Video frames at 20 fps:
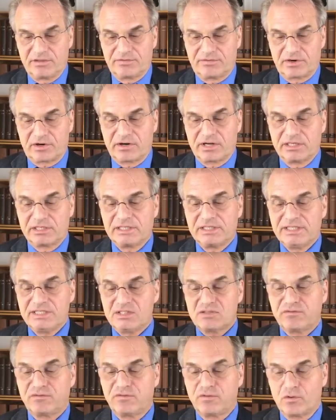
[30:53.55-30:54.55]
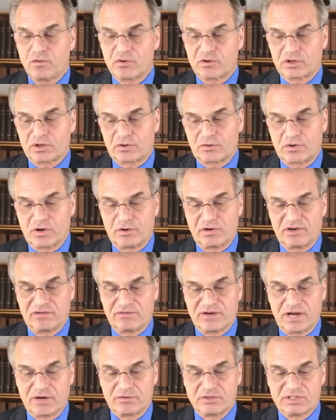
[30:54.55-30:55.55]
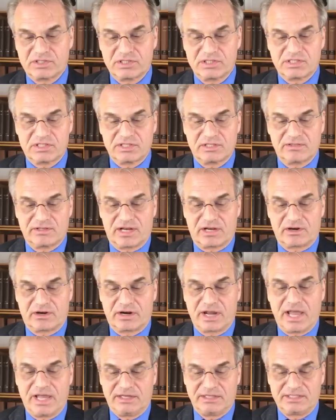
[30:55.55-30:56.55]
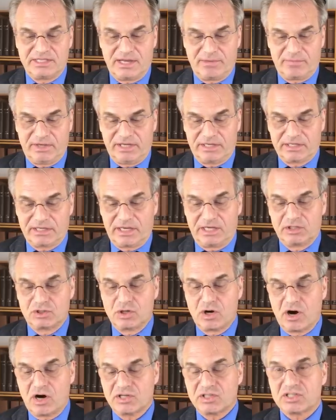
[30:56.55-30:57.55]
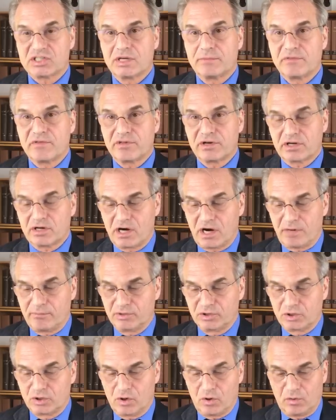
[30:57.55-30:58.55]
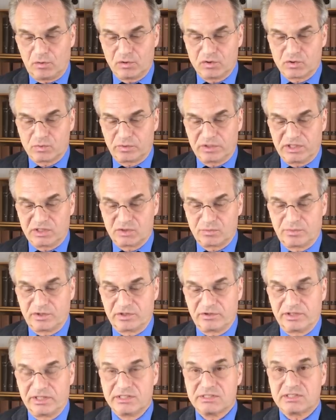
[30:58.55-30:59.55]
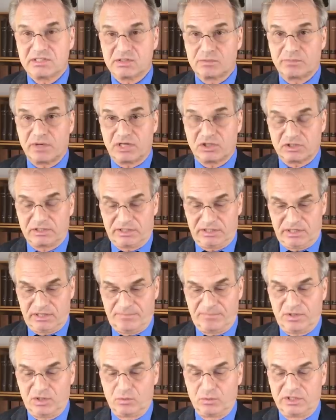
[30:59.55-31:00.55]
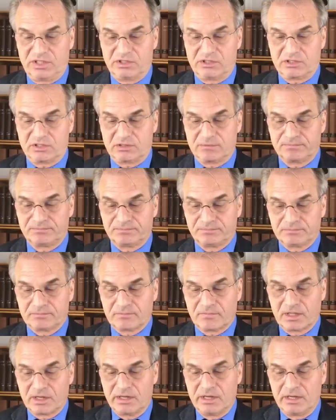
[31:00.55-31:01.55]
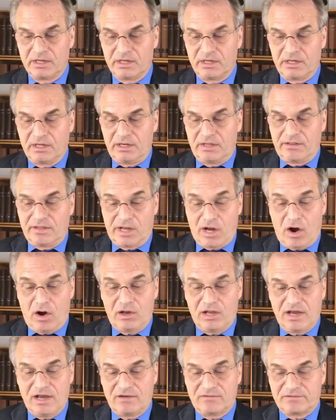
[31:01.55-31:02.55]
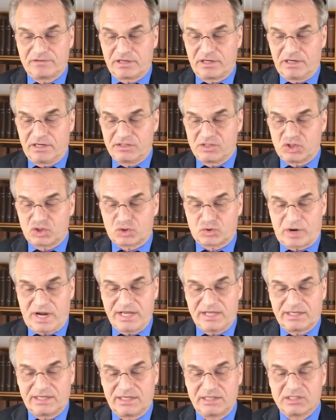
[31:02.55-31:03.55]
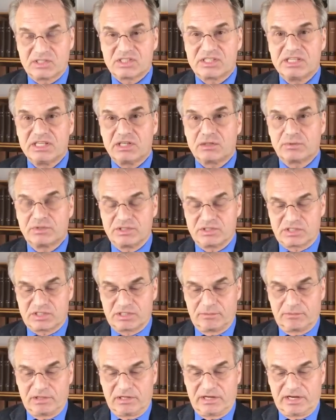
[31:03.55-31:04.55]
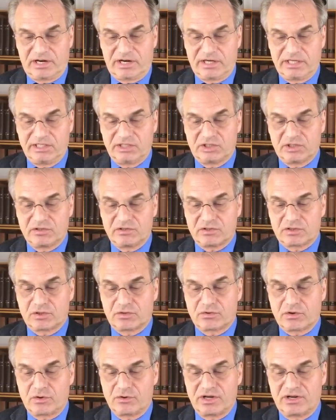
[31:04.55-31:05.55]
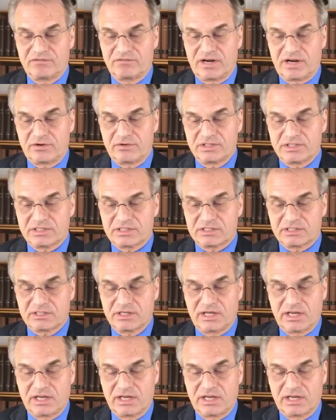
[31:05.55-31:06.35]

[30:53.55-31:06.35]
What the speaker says: There are at least 4 coronaviruses that are endemic and cause some of the common colds we experience, especially in winter. They all have a striking sequence similarity to the coronavirus.